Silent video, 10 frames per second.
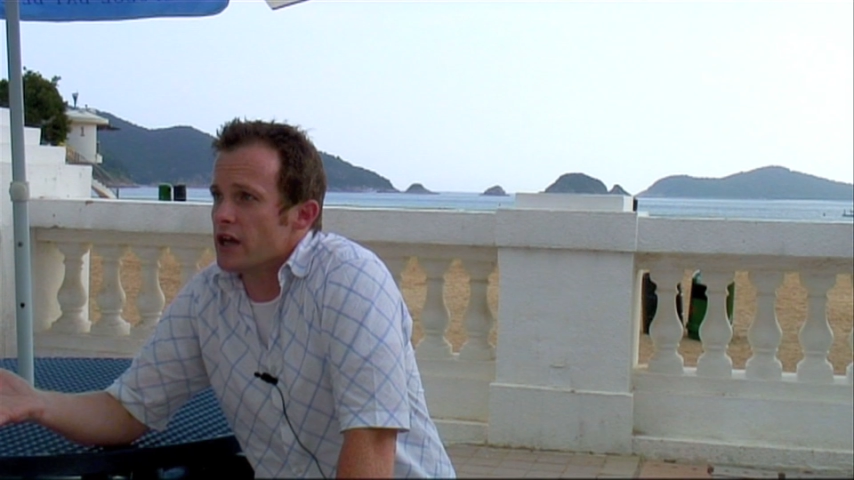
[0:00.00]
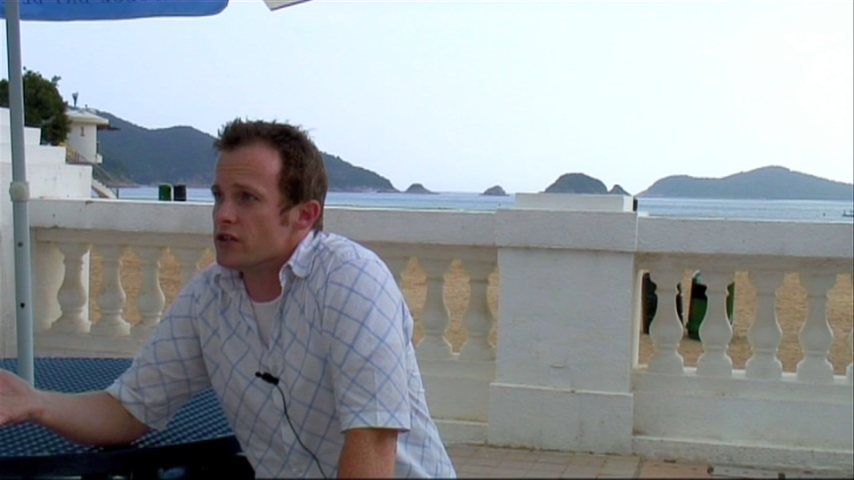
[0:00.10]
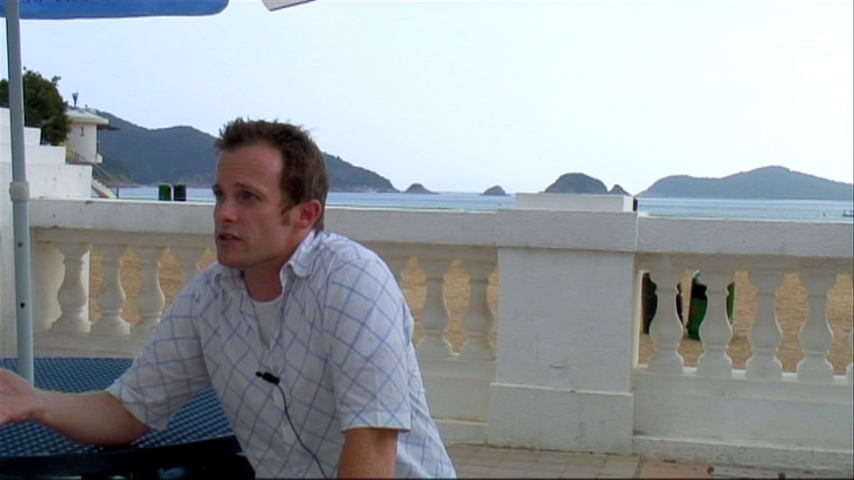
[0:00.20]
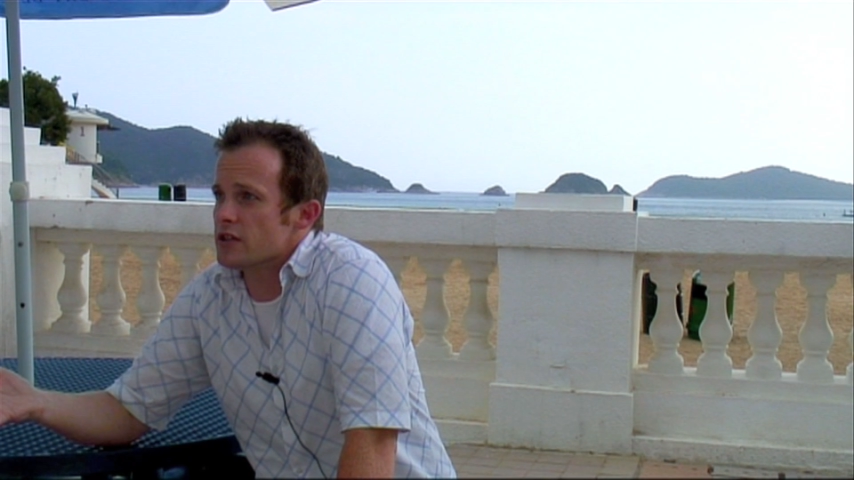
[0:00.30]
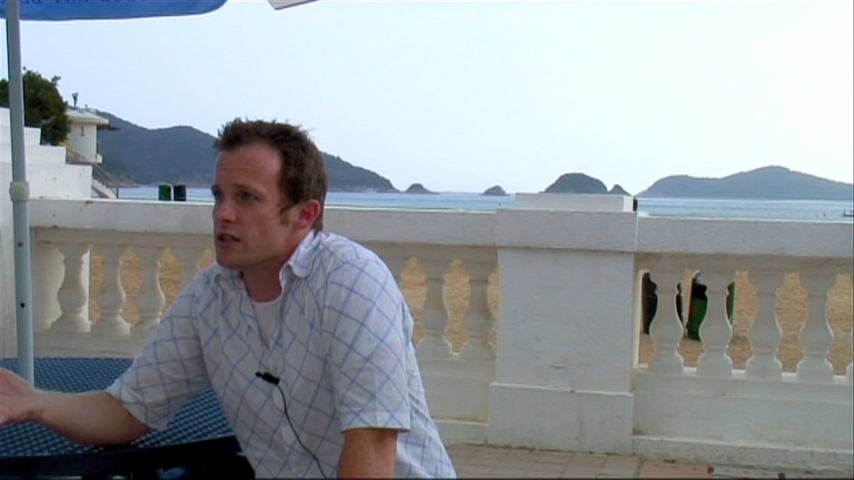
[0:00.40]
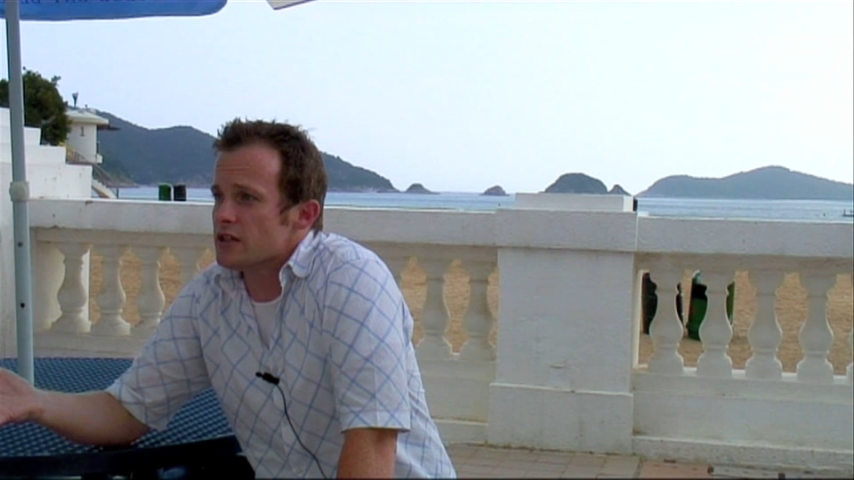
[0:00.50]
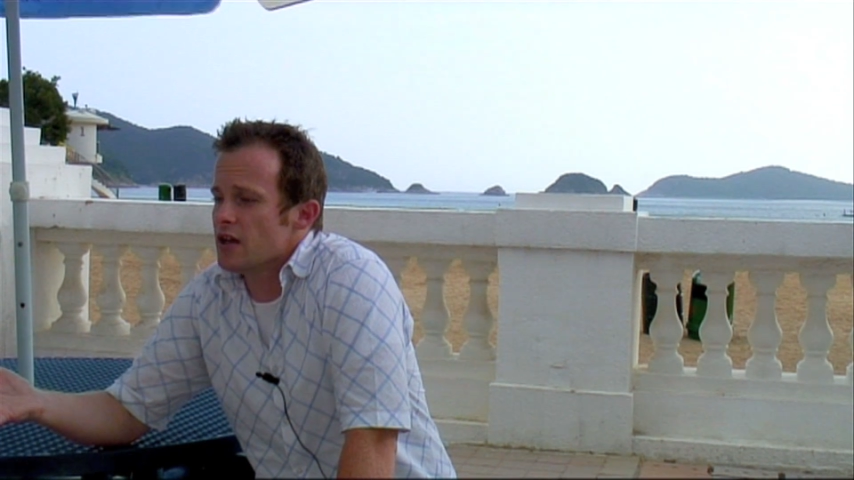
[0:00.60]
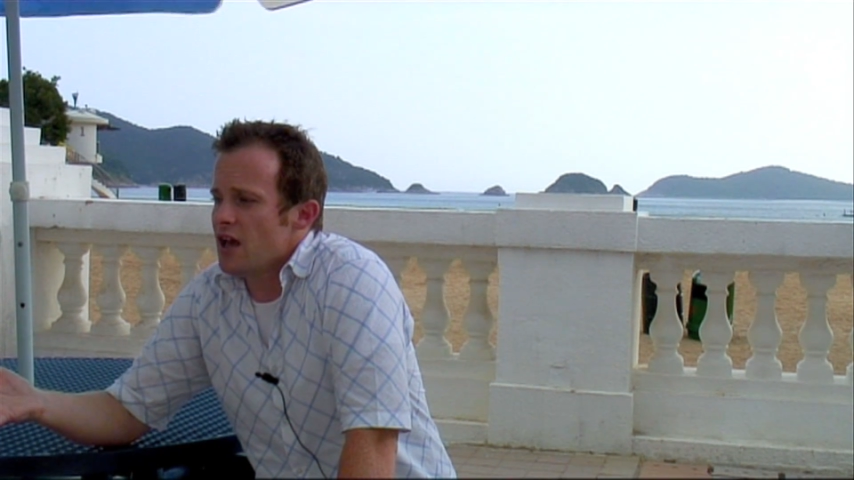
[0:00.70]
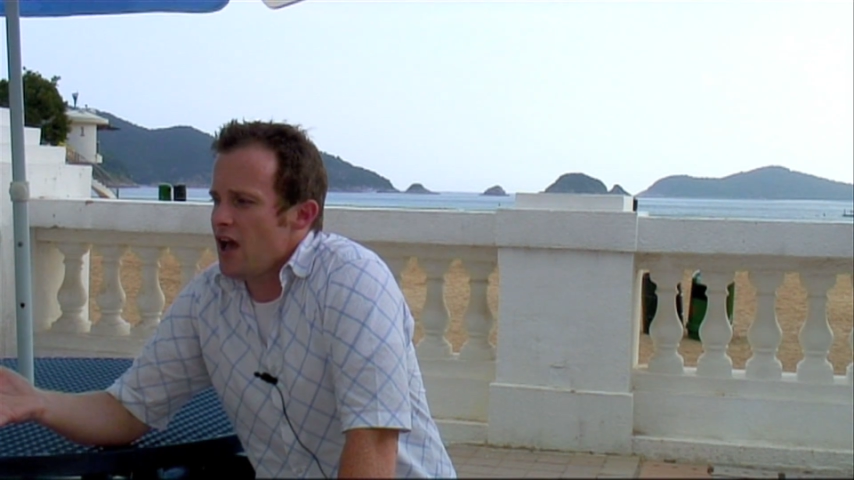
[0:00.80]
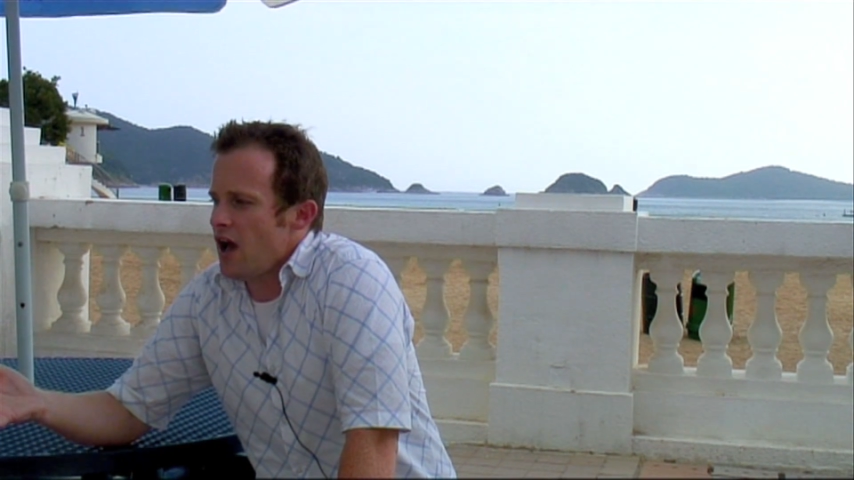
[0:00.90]
agencies.
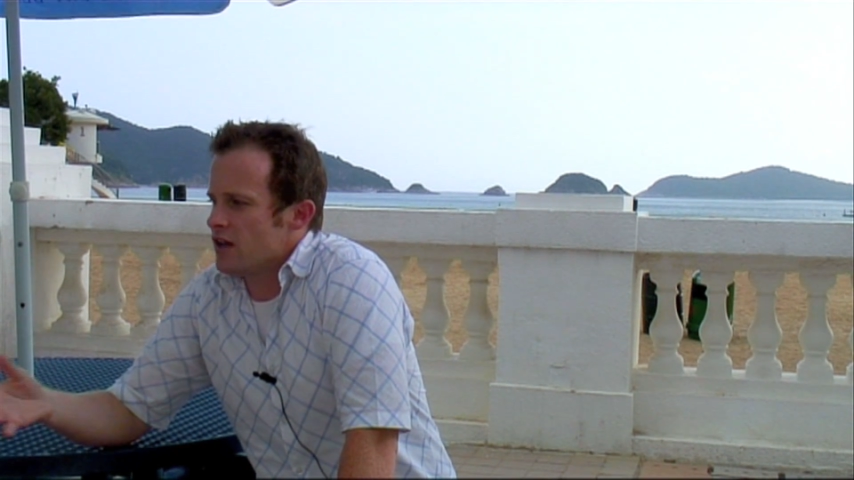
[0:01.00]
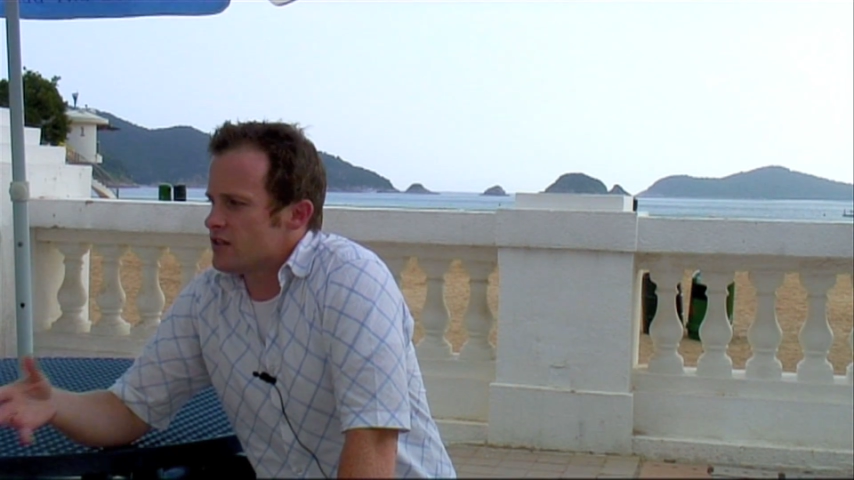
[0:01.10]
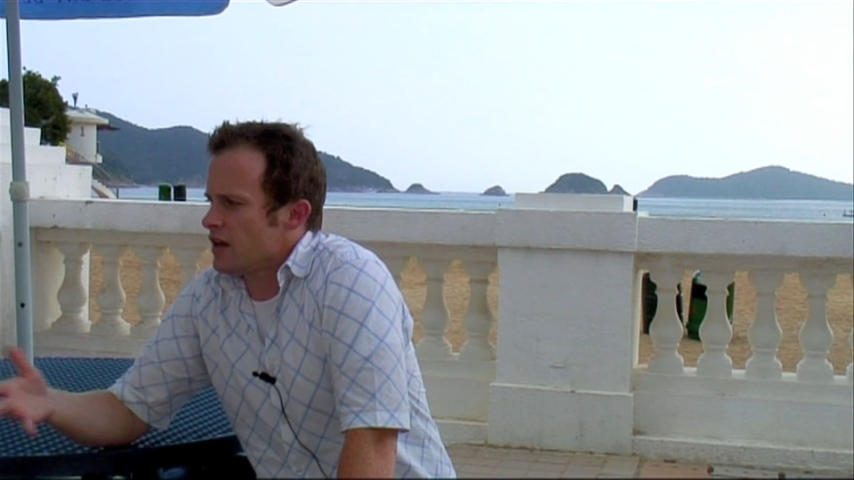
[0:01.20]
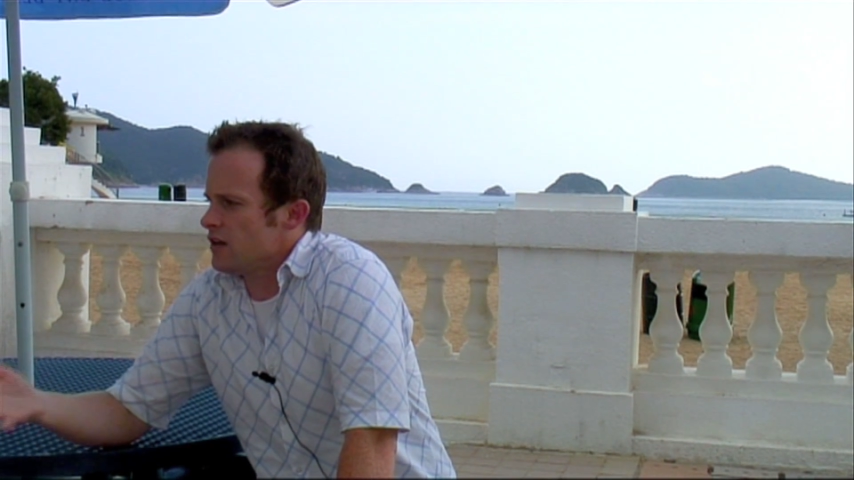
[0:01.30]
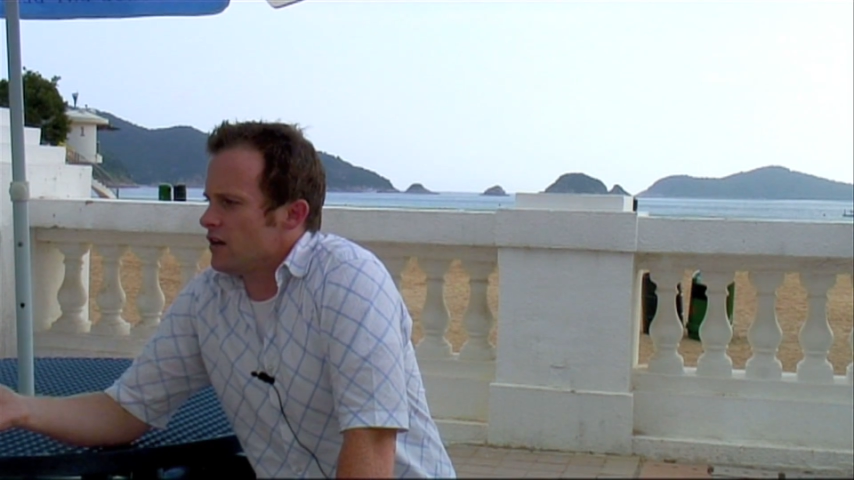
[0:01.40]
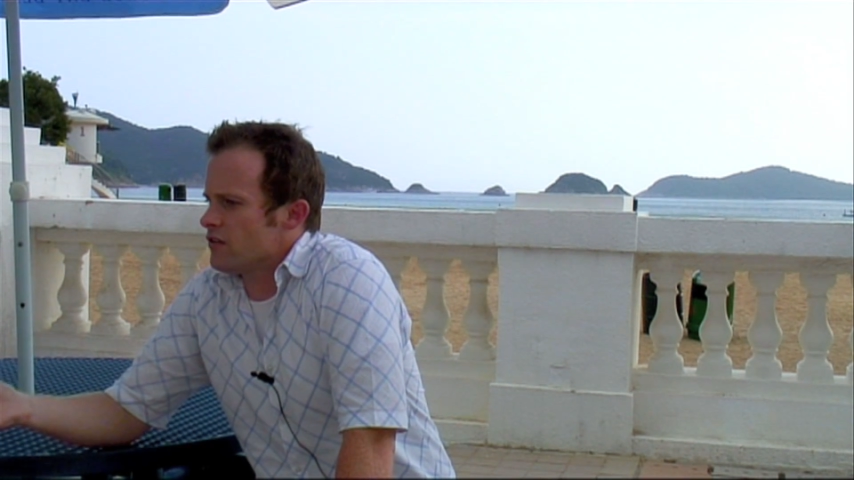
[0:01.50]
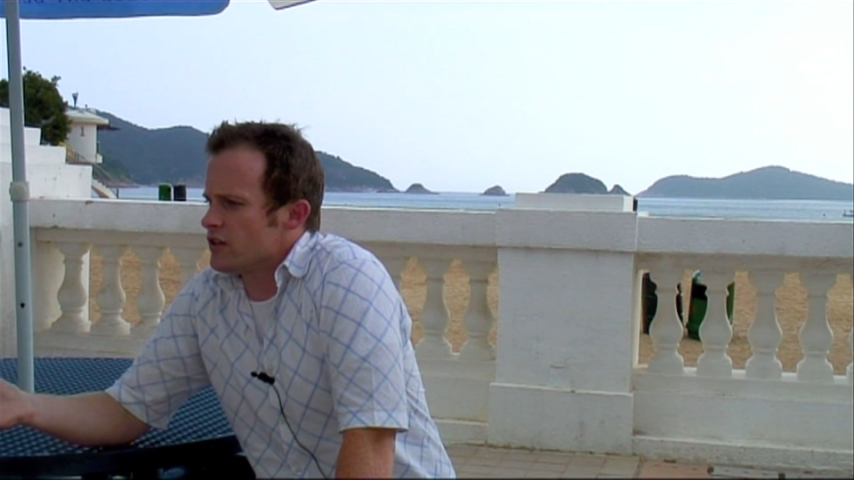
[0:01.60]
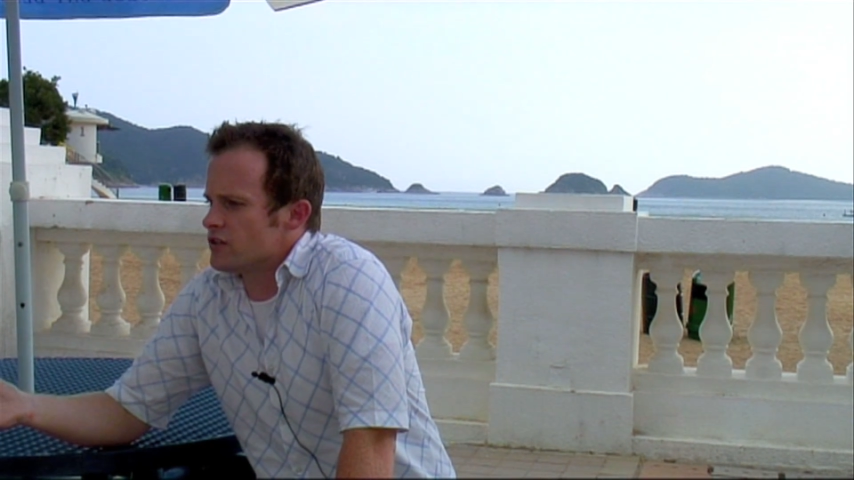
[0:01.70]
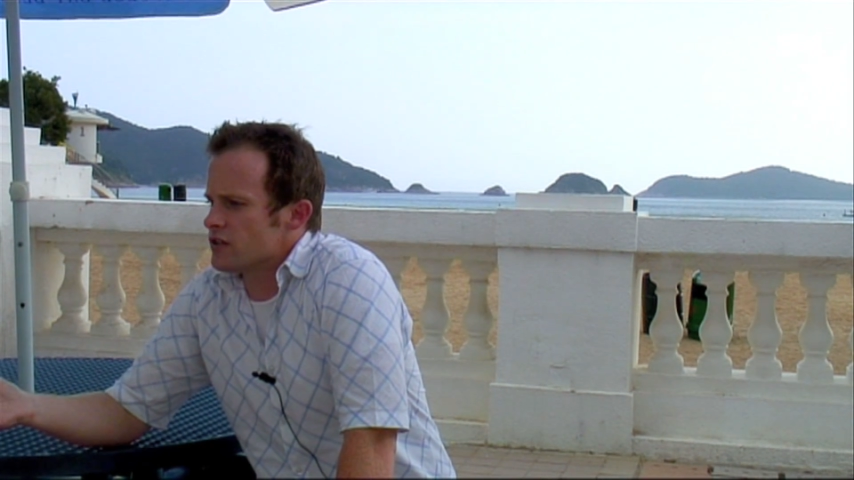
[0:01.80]
And secondly, I think